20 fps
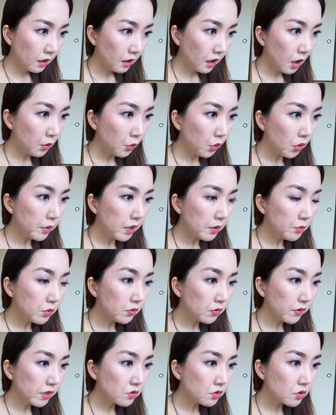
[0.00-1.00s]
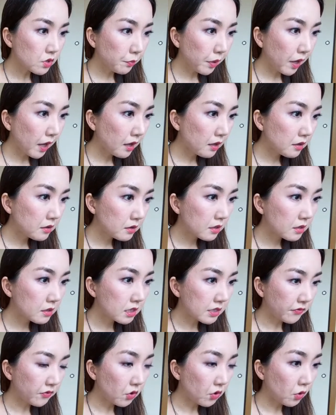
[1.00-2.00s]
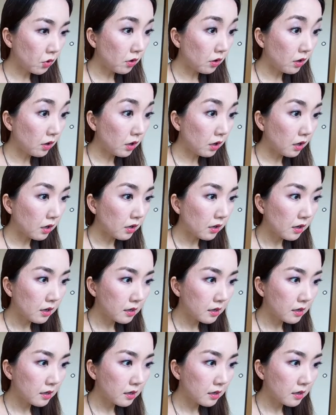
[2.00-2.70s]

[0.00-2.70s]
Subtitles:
I will be moving to Japan this fall. Huh.